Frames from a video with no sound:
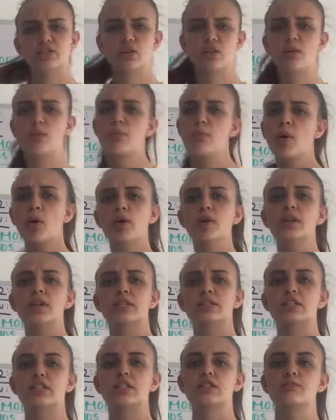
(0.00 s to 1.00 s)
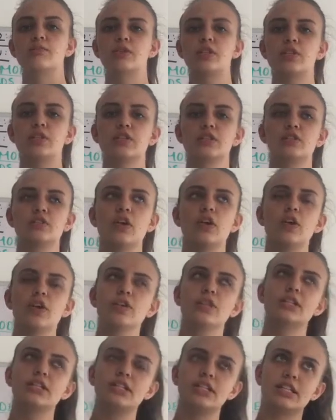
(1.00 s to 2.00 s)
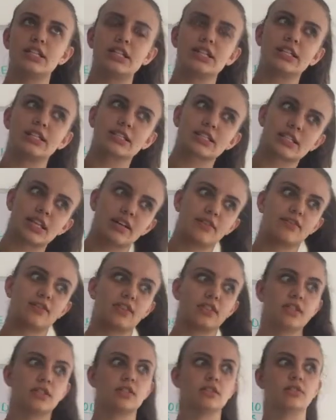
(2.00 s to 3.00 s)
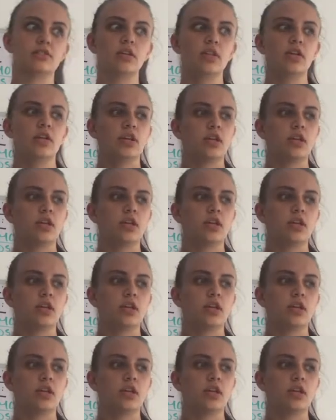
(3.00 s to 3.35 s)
so important is this, because not only did he discover and